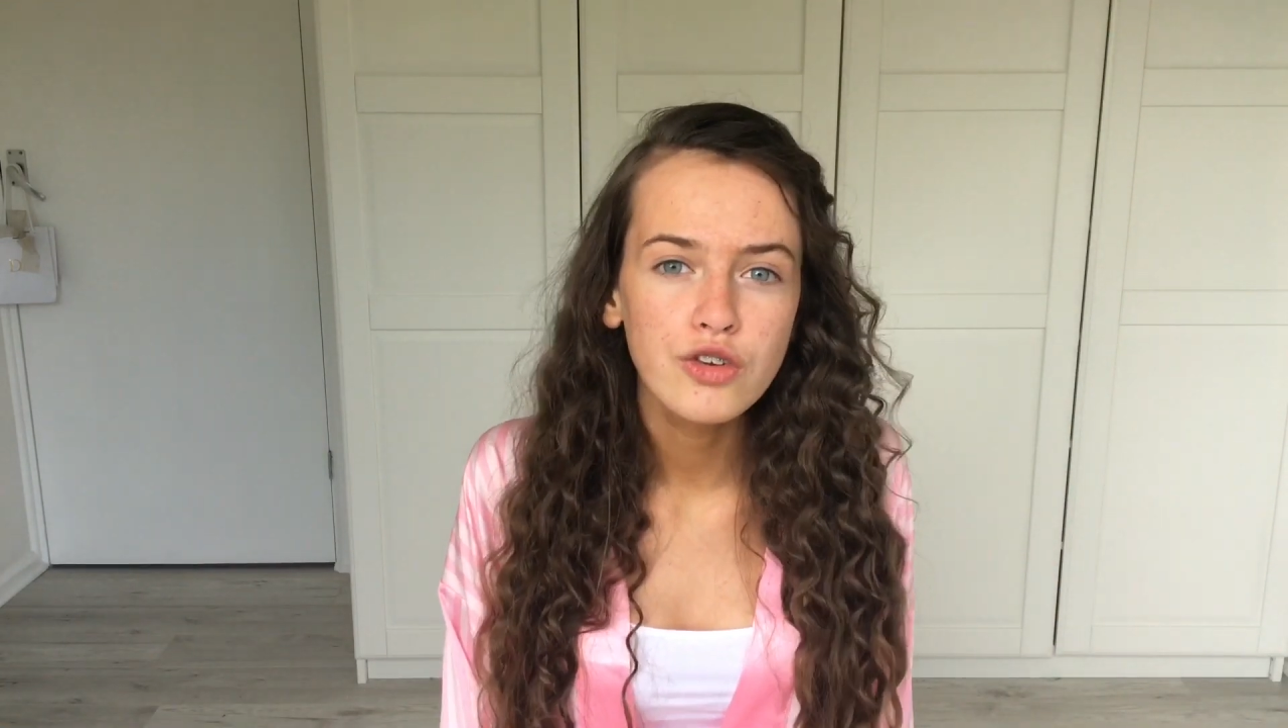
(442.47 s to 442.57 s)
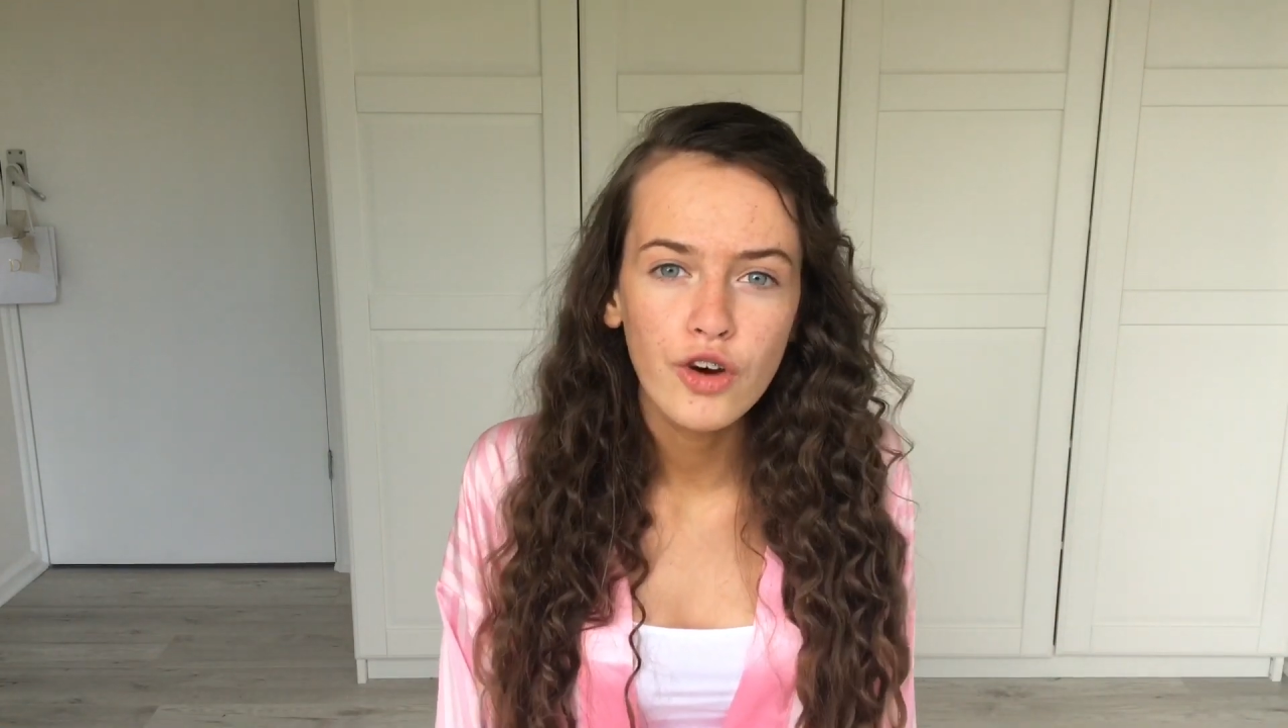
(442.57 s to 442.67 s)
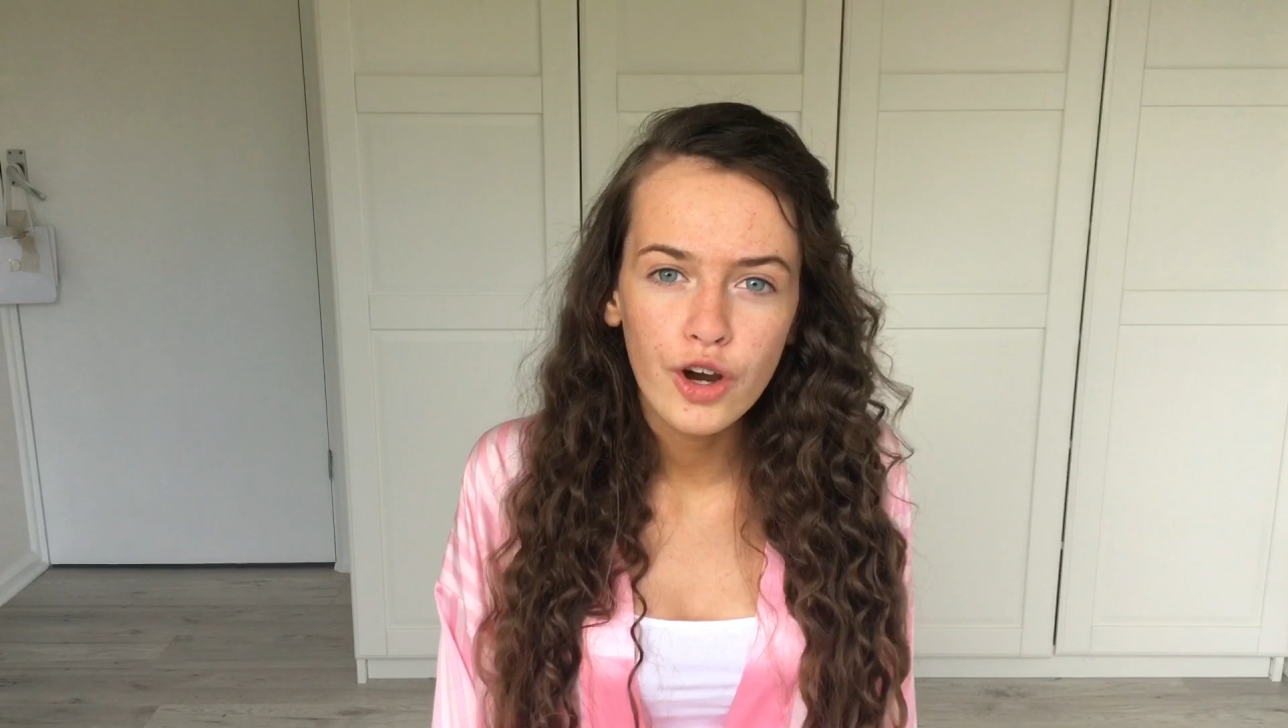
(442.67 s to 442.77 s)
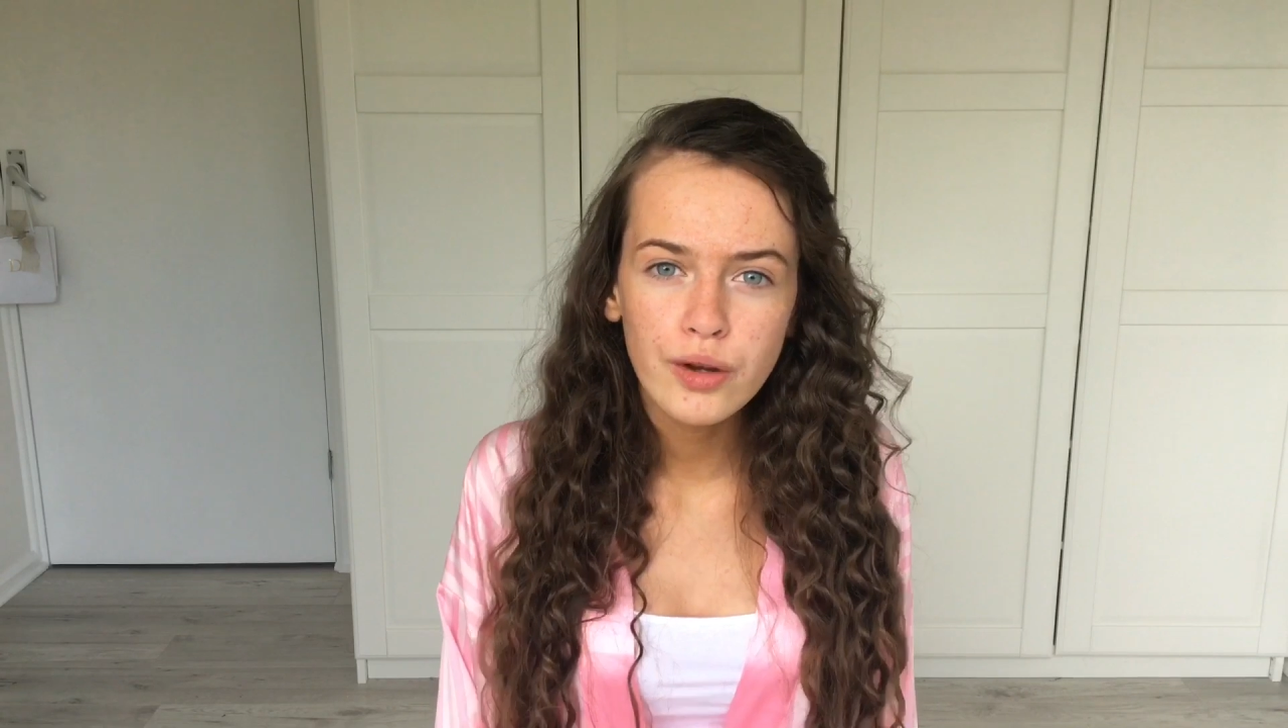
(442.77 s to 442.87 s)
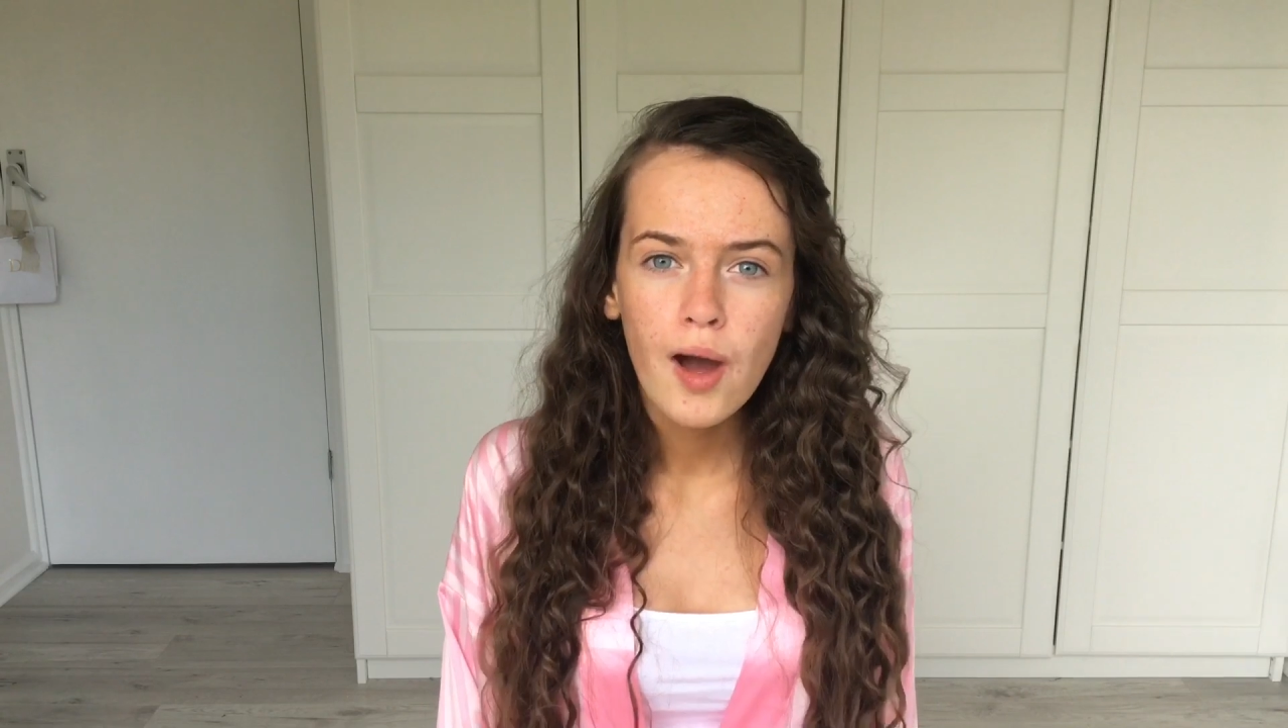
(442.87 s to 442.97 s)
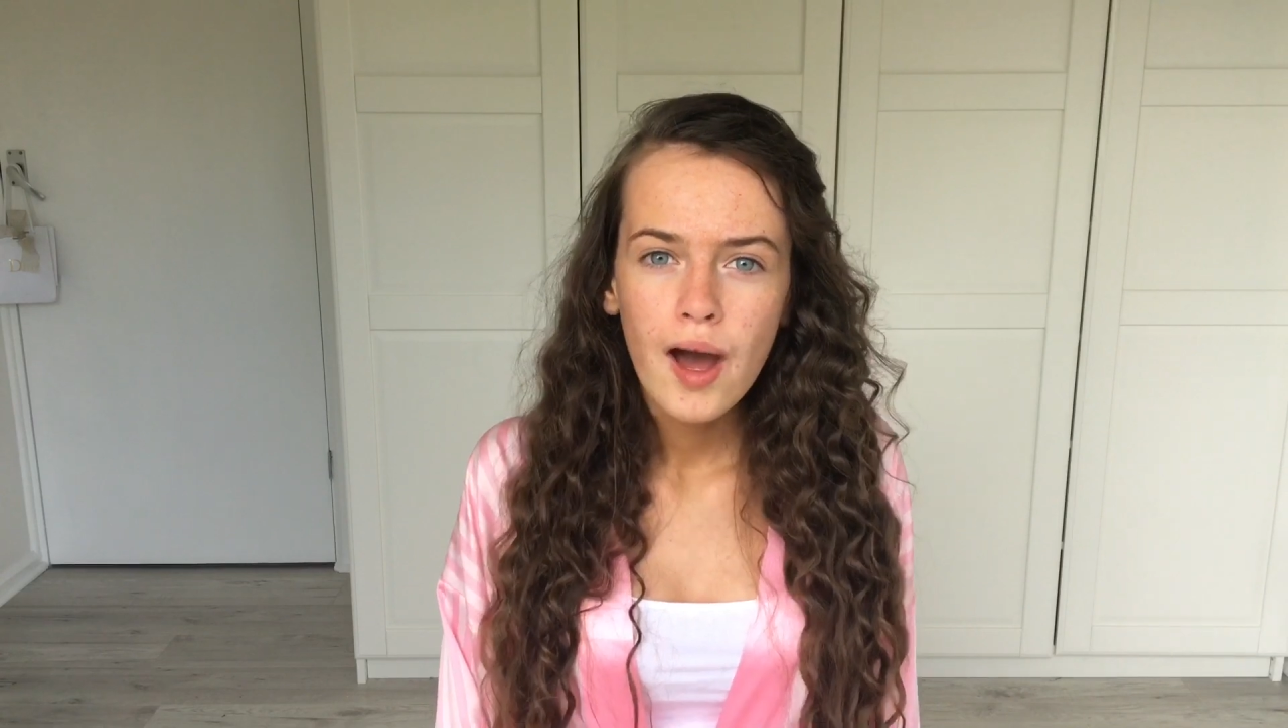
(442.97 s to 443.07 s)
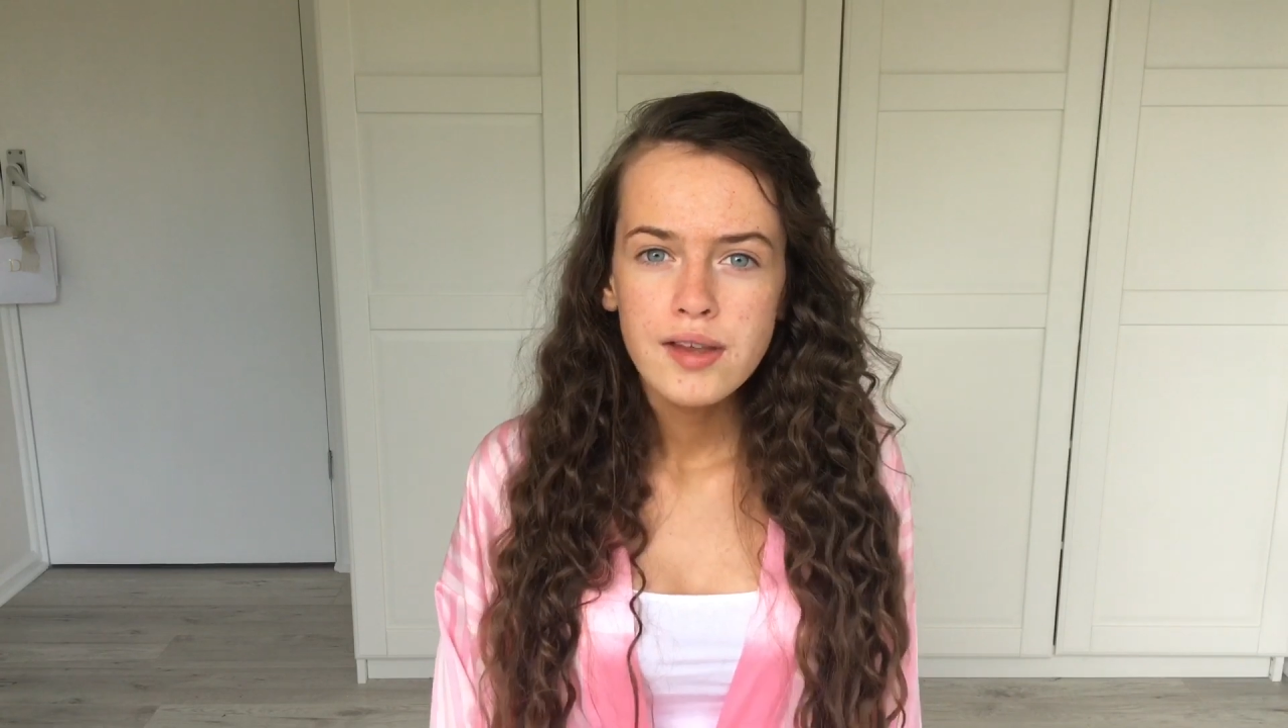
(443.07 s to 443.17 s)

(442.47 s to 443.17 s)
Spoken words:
true.